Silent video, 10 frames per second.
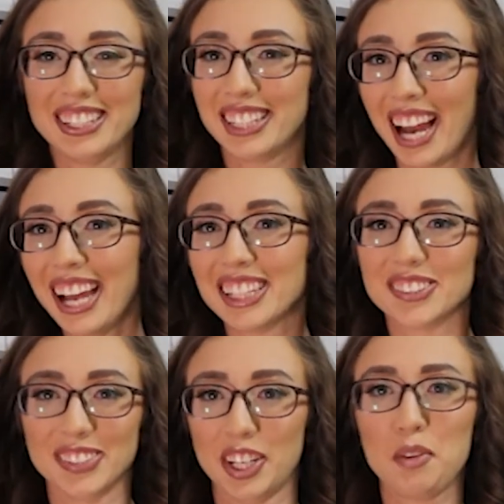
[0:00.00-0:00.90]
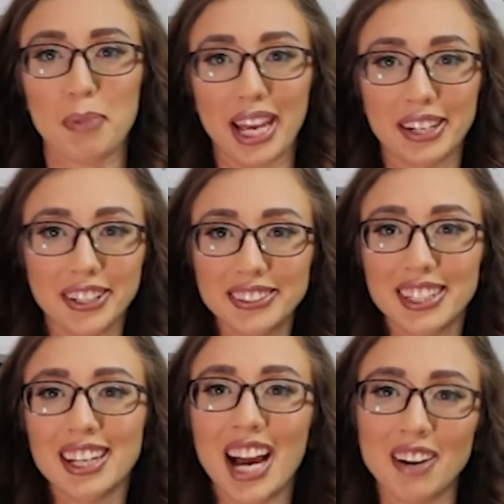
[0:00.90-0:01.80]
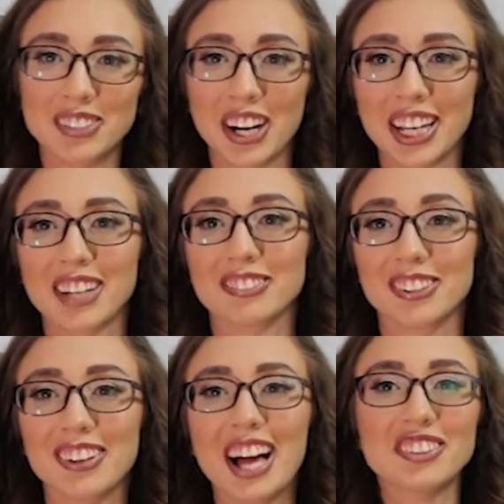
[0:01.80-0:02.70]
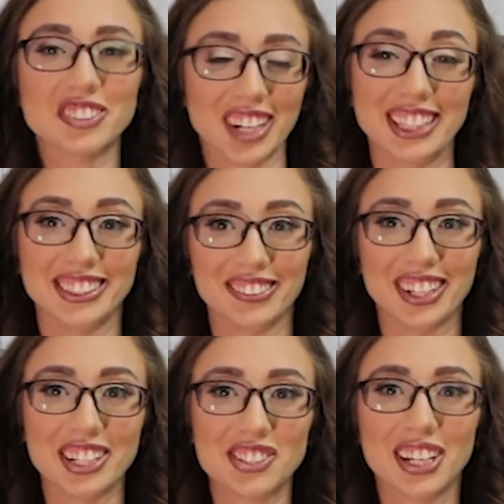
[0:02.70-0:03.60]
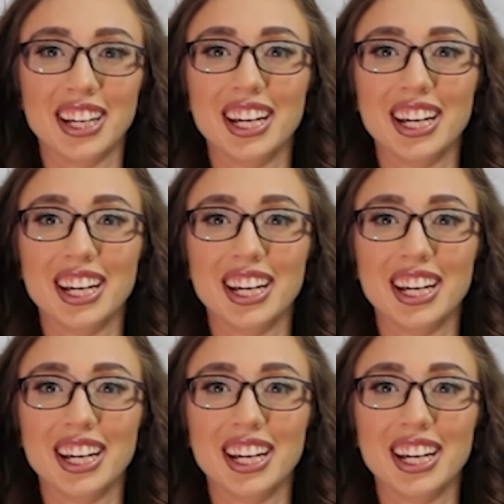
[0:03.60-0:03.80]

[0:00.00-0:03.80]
Today is for you bakers. I'm talking roll-out tray storage.